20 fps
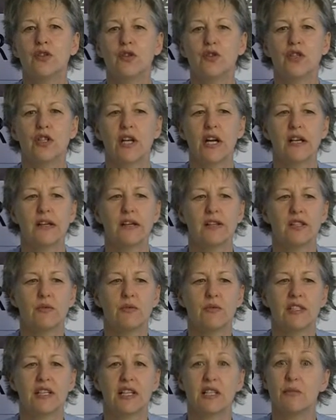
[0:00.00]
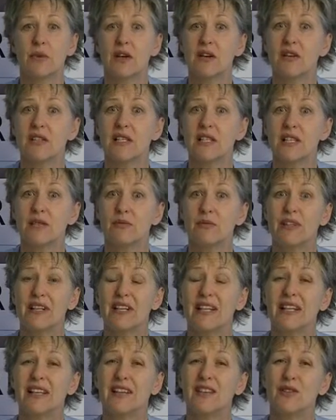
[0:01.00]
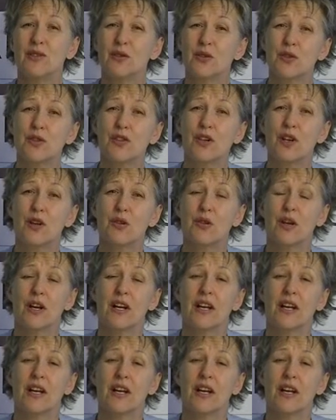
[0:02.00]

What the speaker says: to share customers' experiences, but it can also,